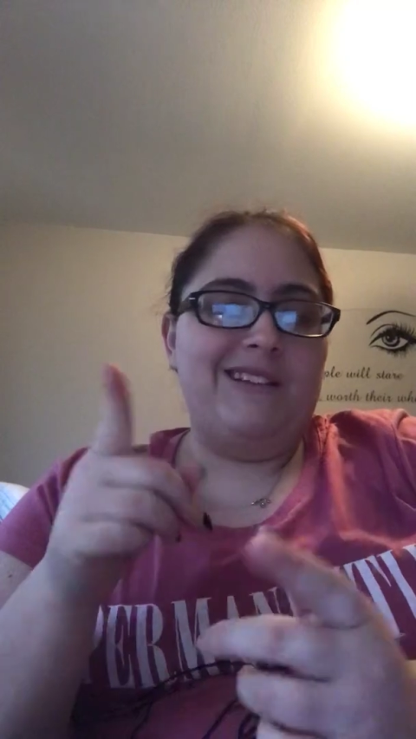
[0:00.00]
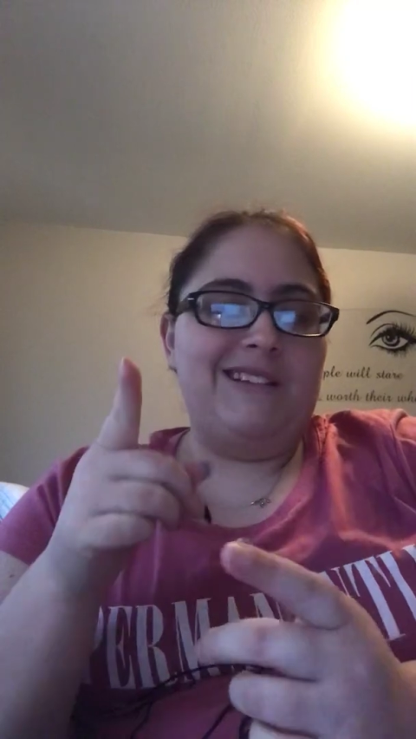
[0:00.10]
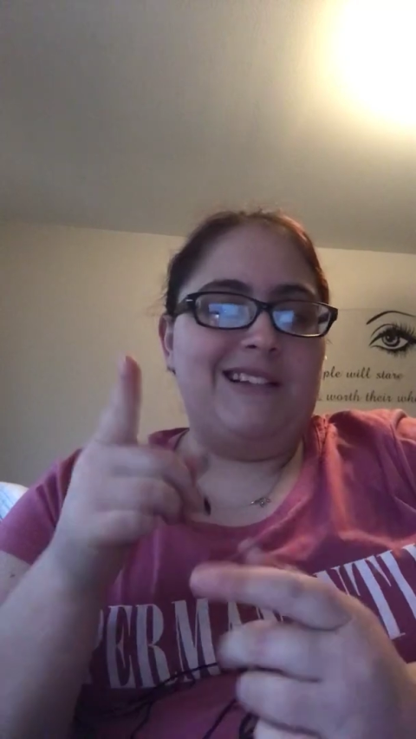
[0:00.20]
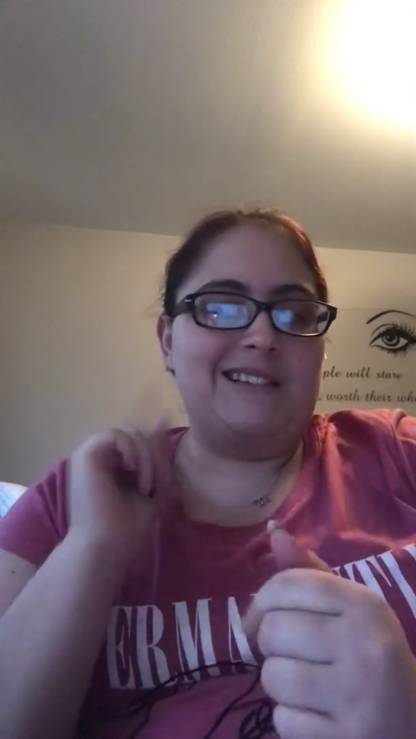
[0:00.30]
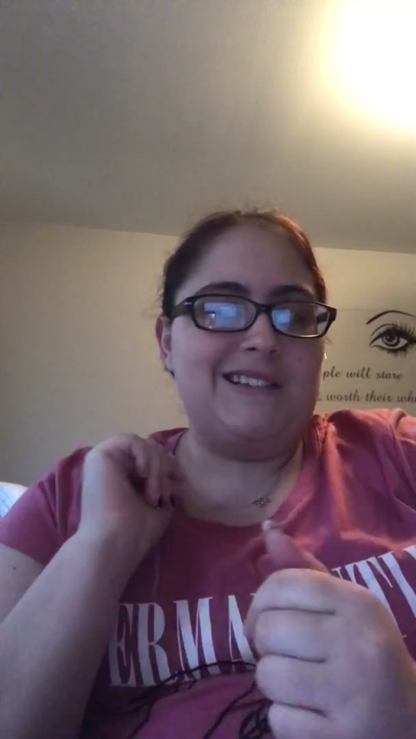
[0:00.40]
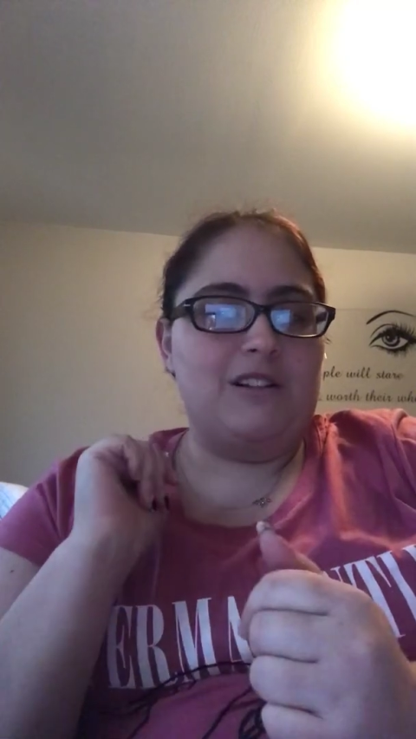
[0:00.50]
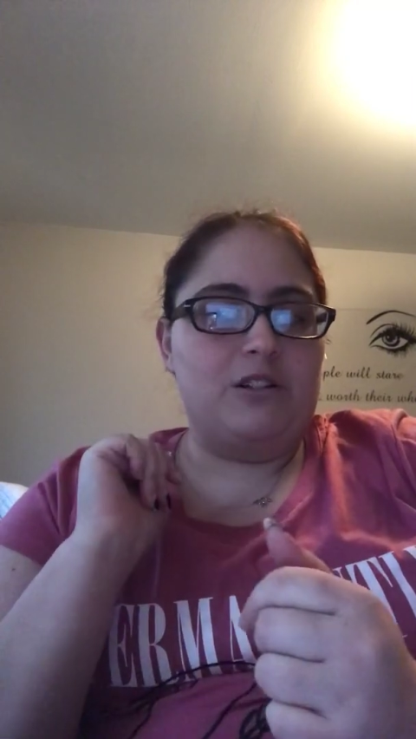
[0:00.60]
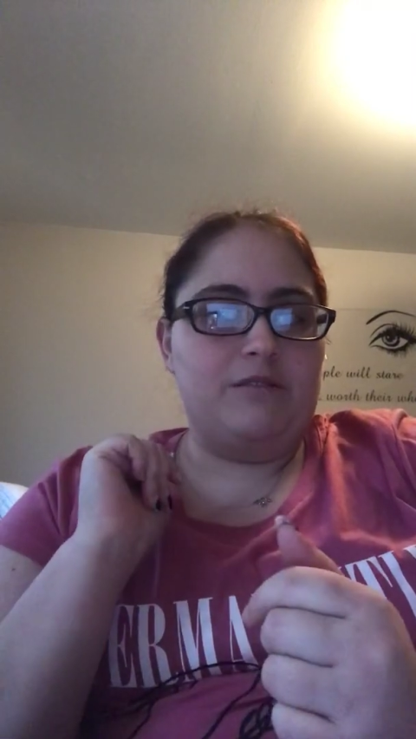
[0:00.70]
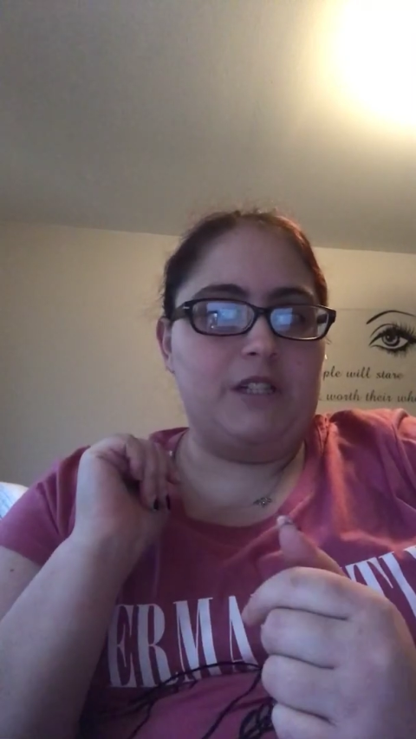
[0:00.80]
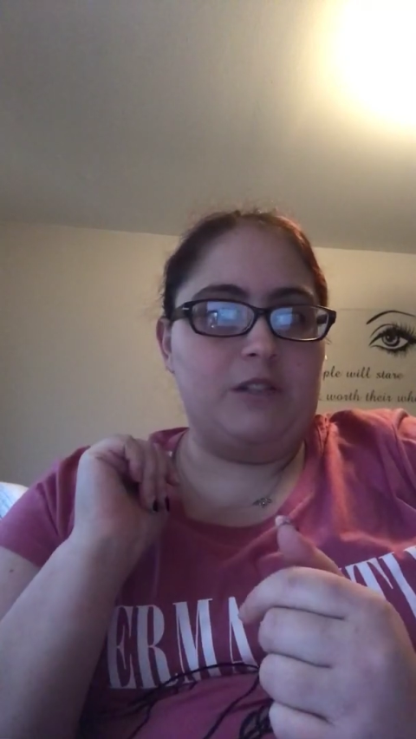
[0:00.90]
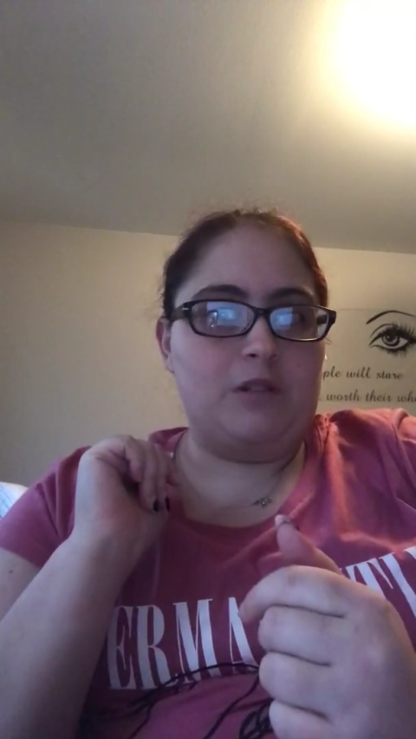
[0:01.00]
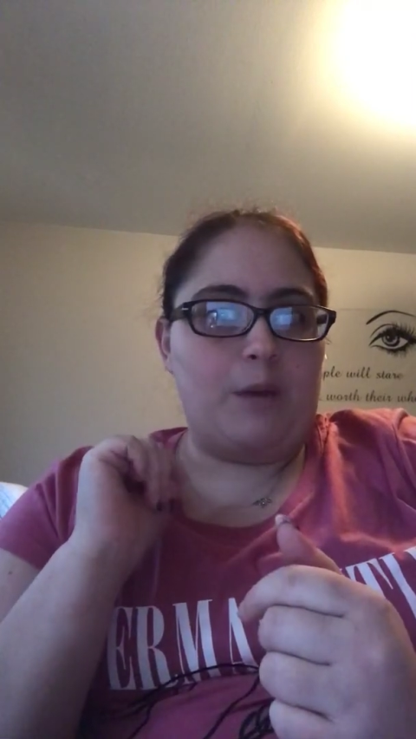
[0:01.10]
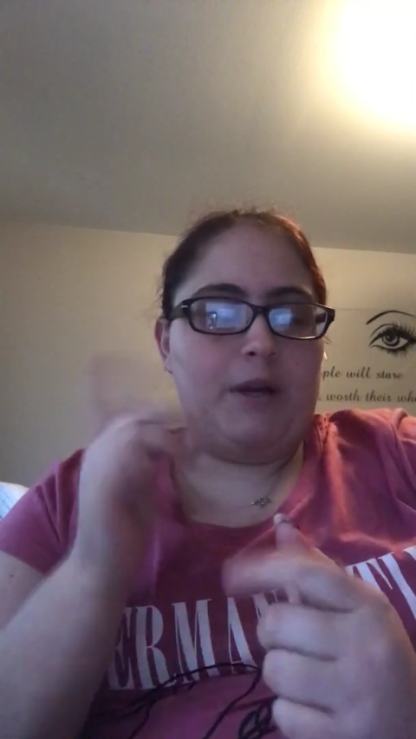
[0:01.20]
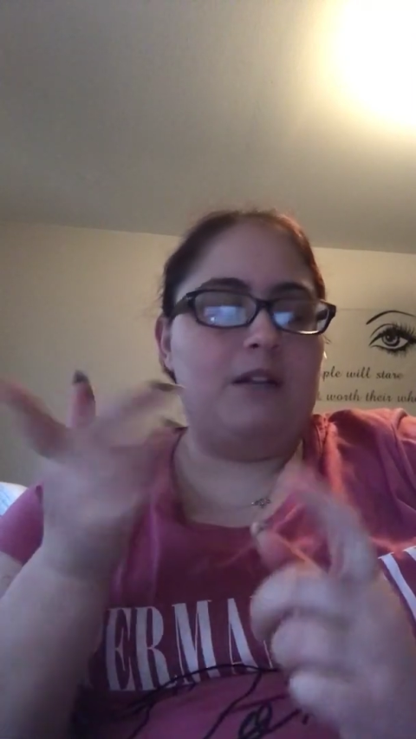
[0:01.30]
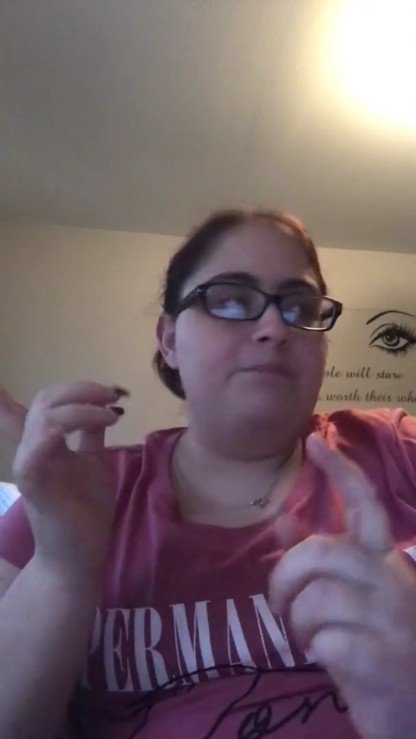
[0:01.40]
That's another video
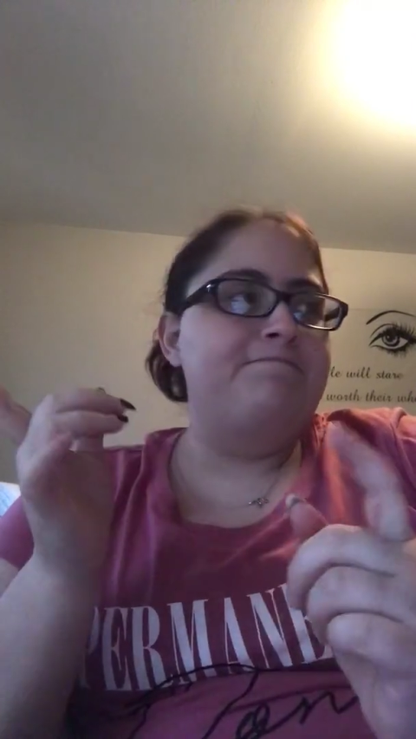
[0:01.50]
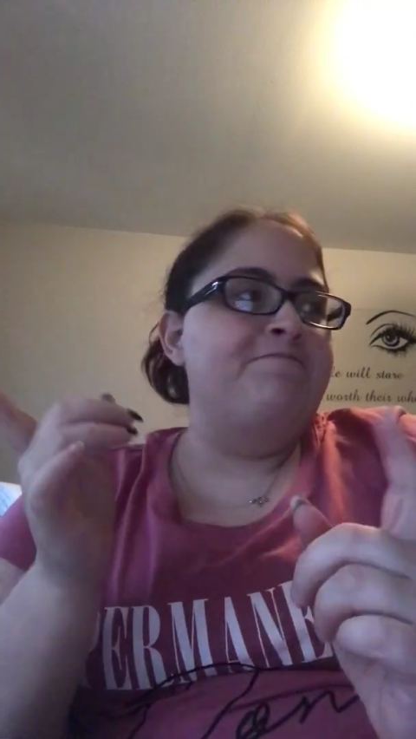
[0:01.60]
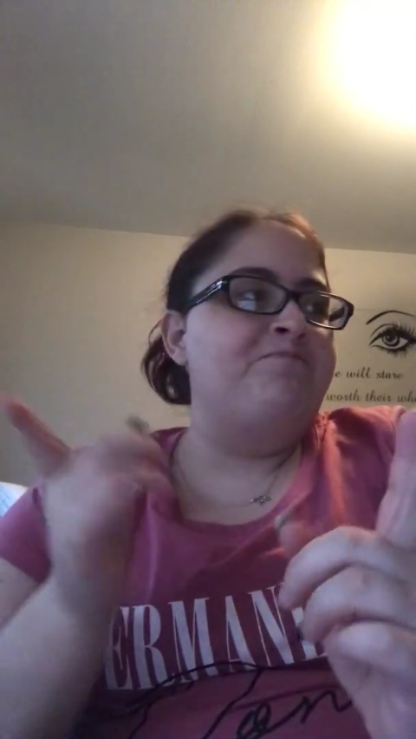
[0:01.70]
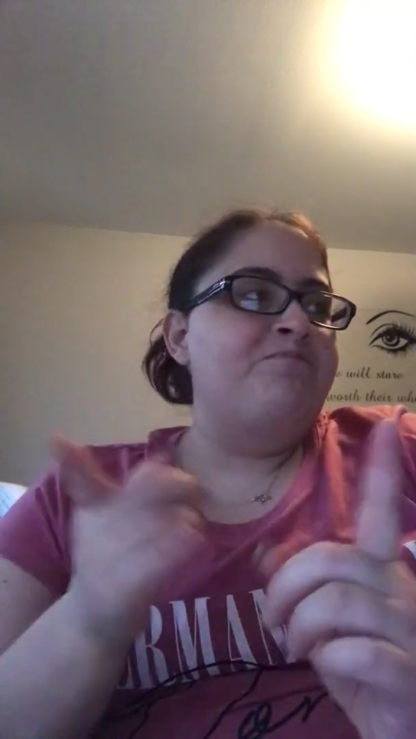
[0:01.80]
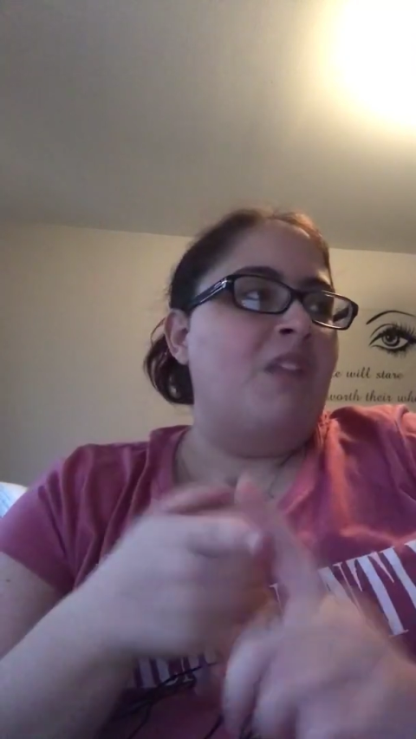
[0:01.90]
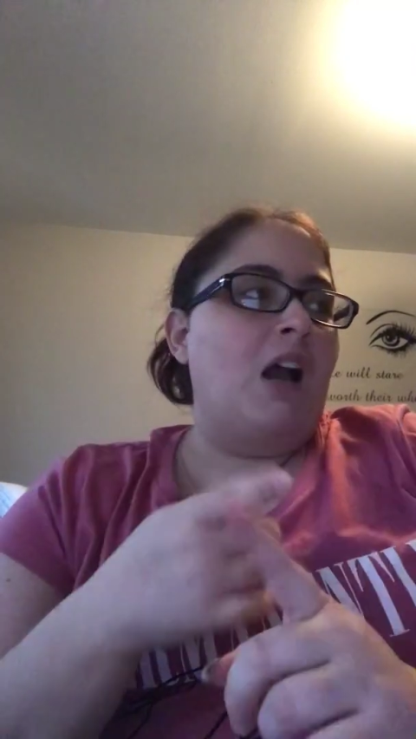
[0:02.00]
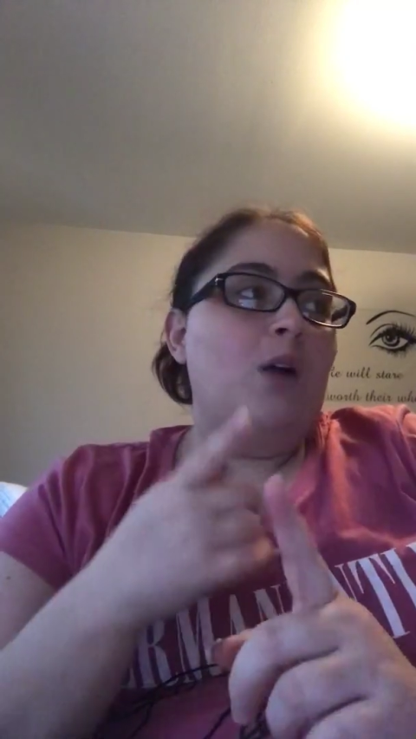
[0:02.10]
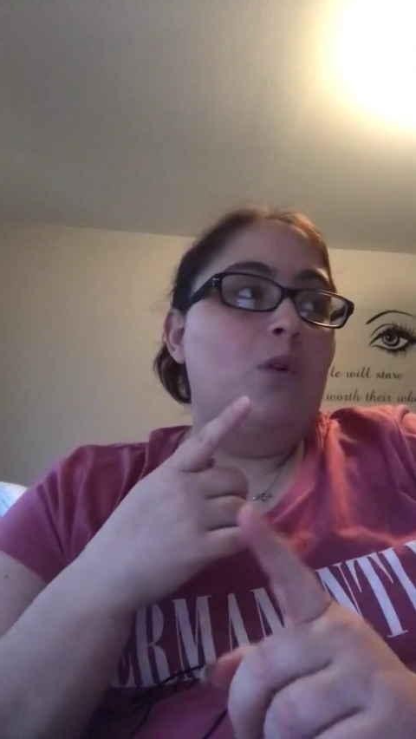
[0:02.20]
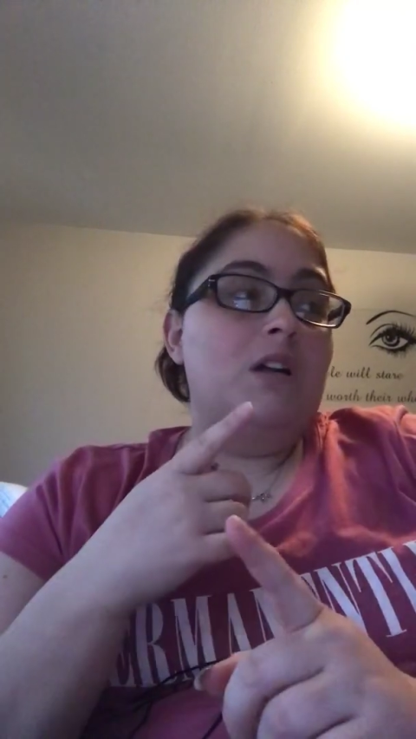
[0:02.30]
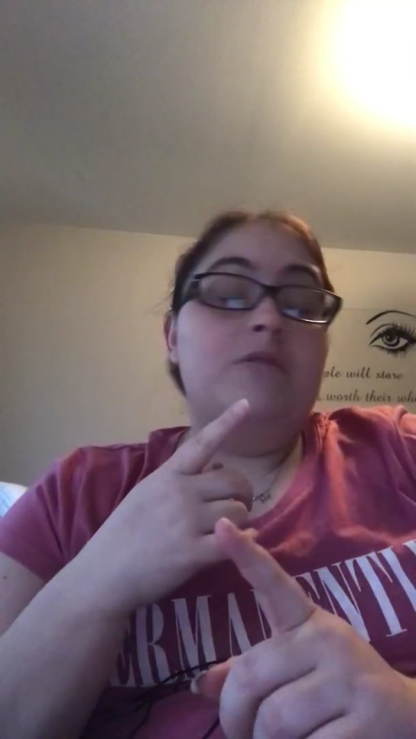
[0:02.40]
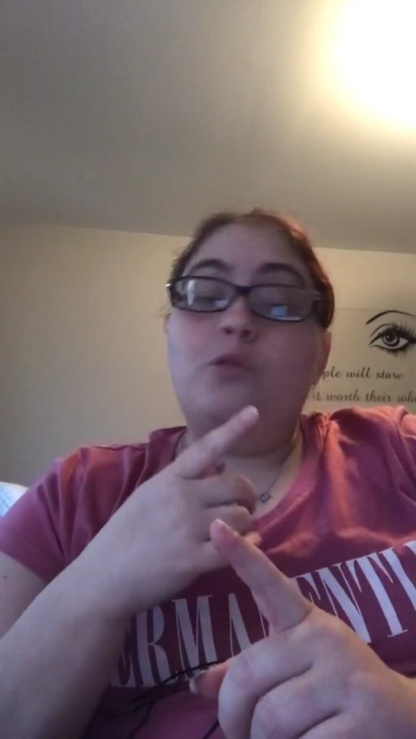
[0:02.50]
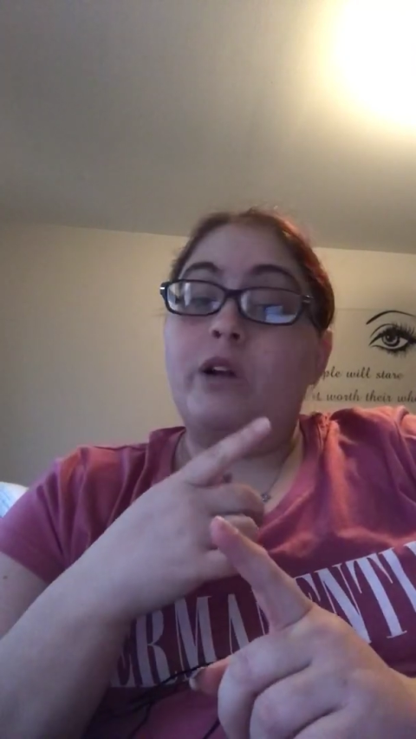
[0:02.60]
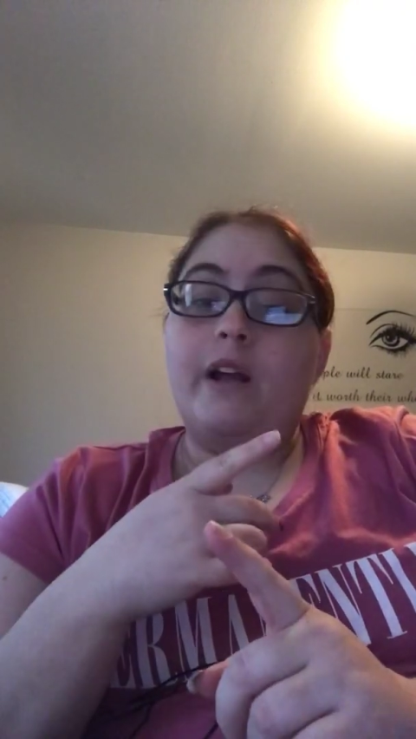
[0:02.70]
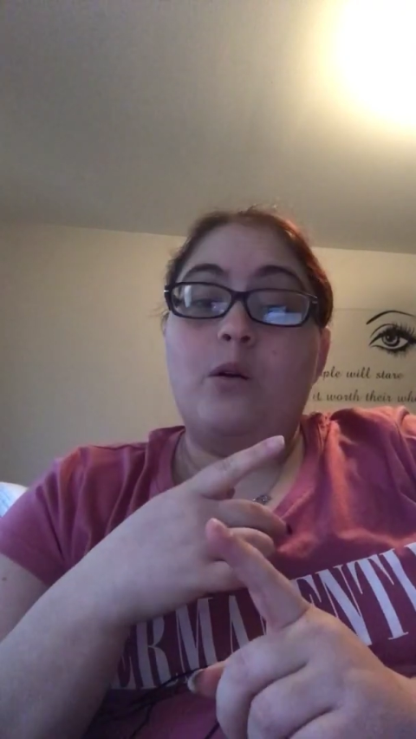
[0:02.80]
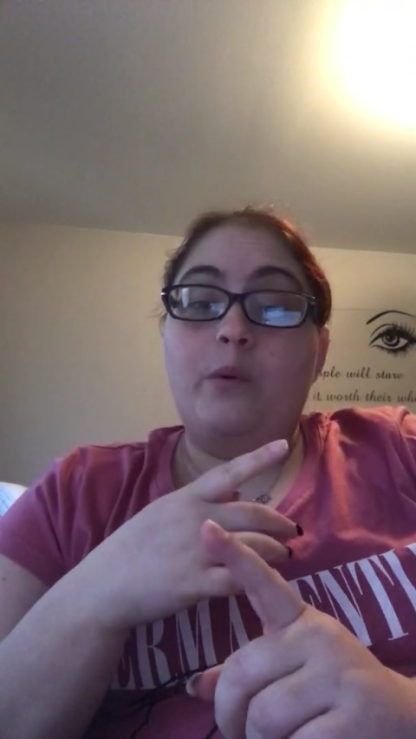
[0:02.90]
topic. I work a
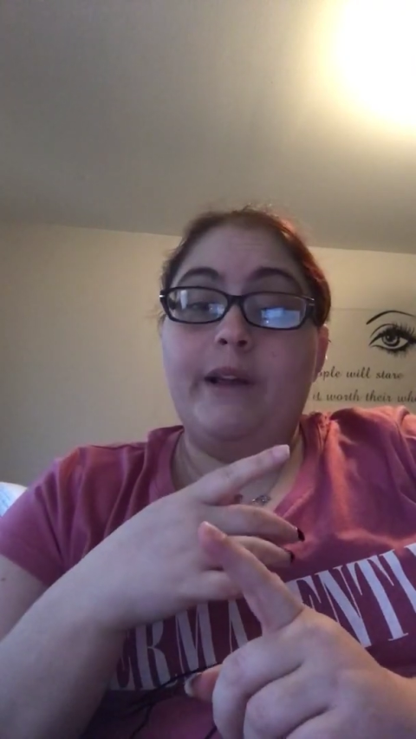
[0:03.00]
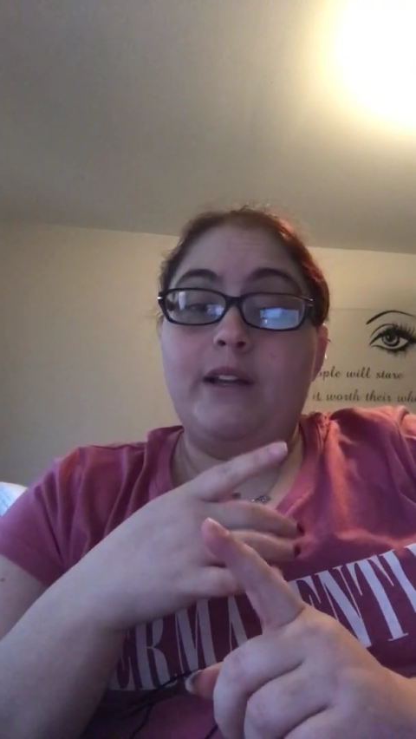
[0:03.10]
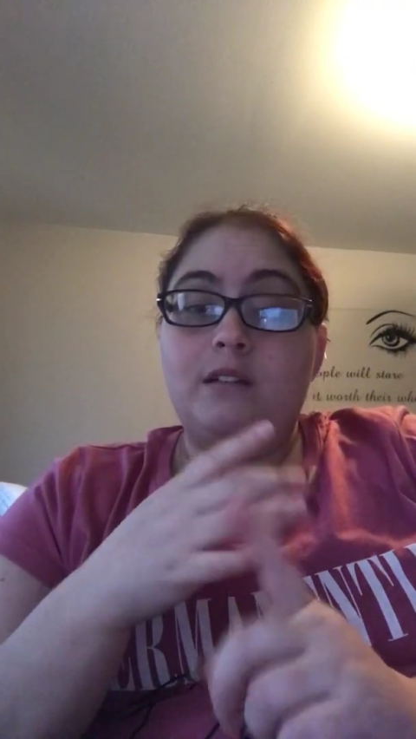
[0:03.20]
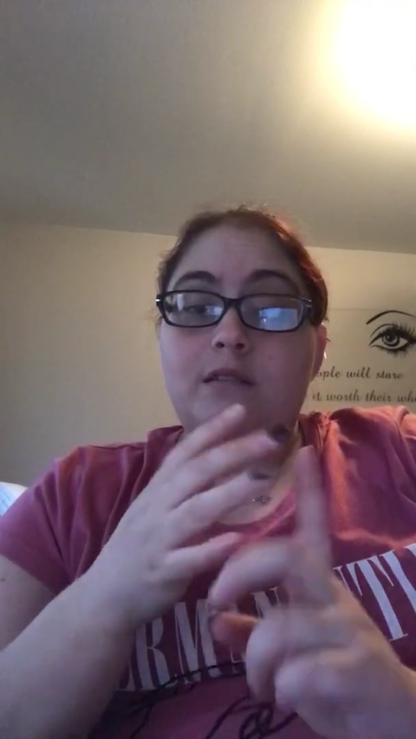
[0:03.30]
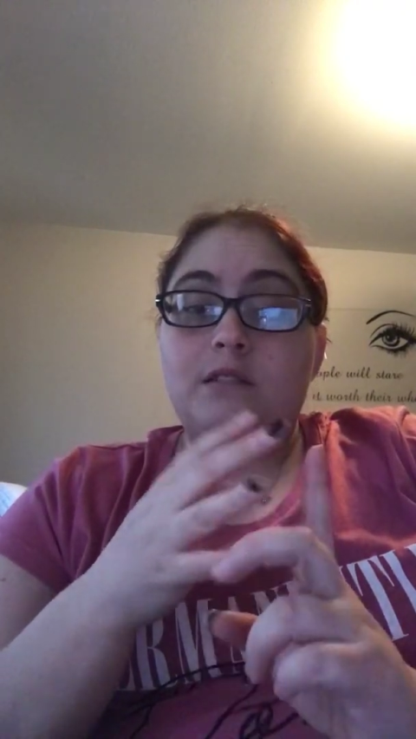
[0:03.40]
40-hour week